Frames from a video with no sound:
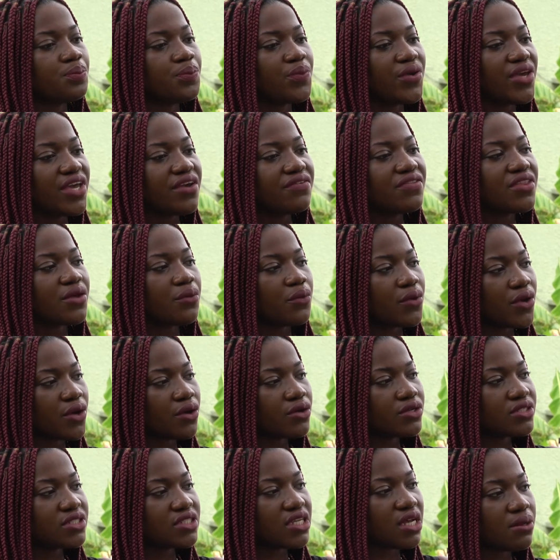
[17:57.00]
paved the way
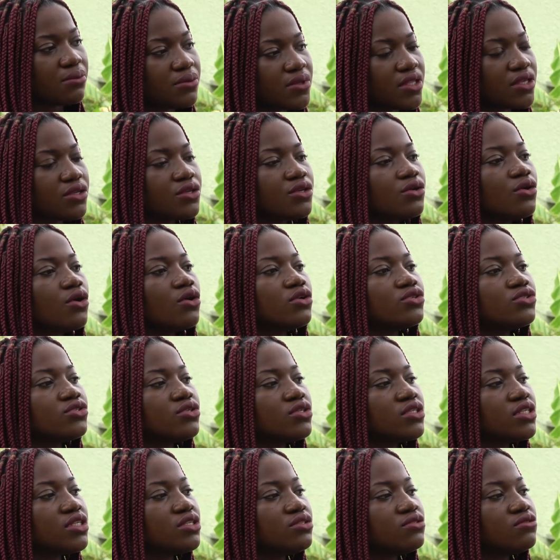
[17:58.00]
or something. You
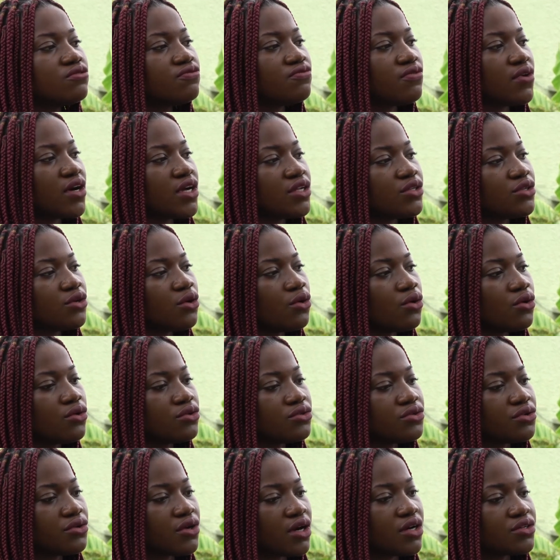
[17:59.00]
also need to find your
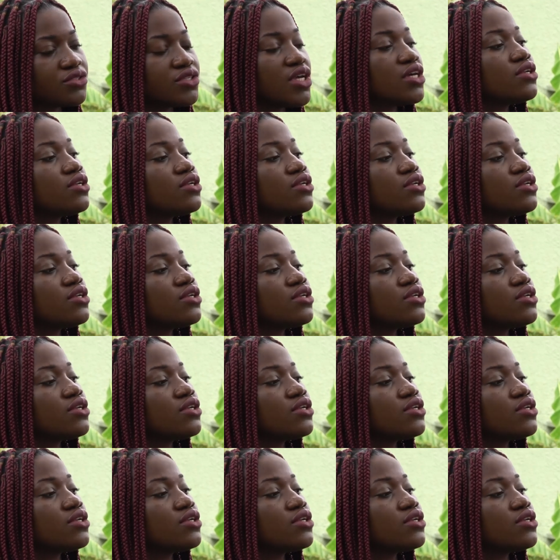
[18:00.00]
own grounds.